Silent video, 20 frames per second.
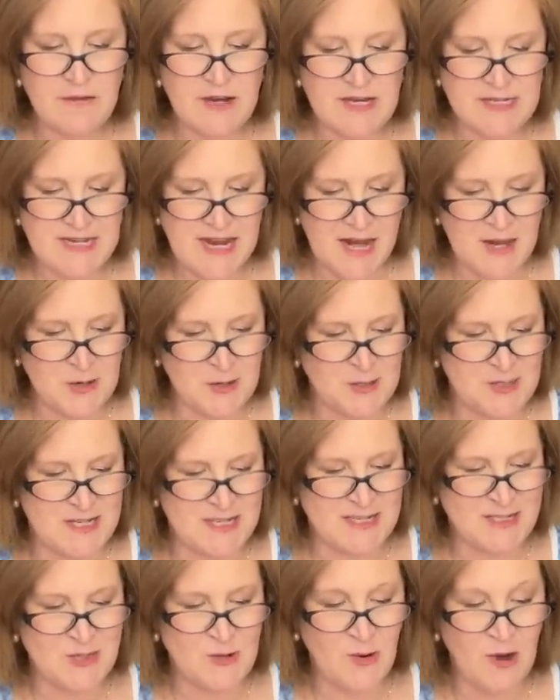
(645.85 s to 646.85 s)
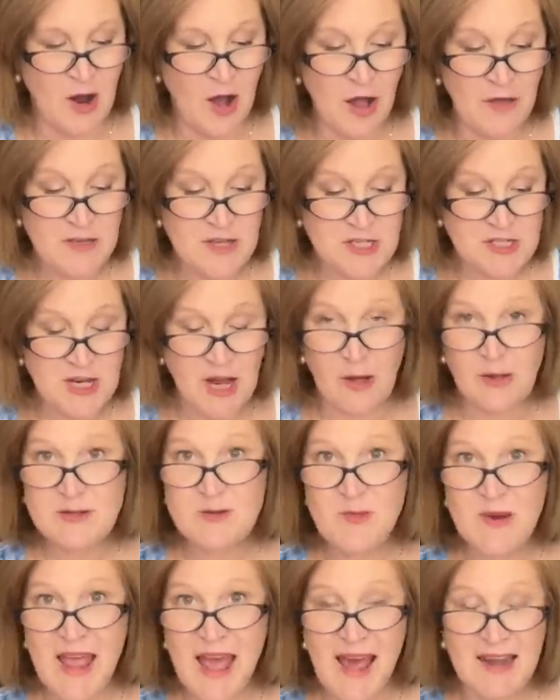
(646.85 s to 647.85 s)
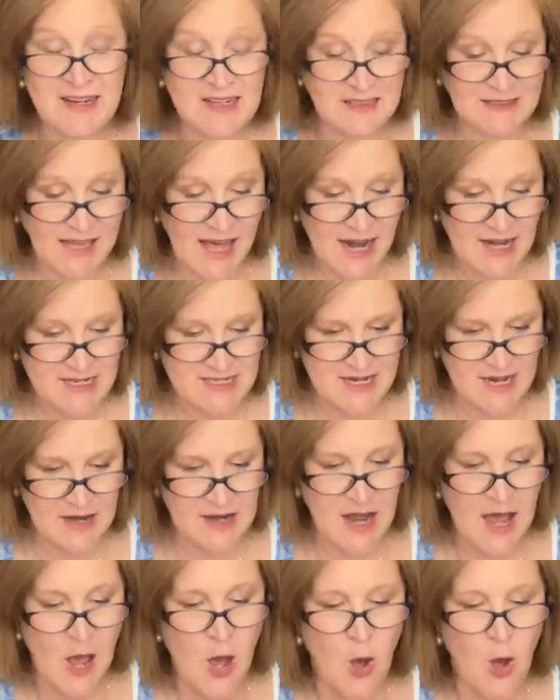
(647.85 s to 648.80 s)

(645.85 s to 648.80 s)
containers to store all the shells we had collected.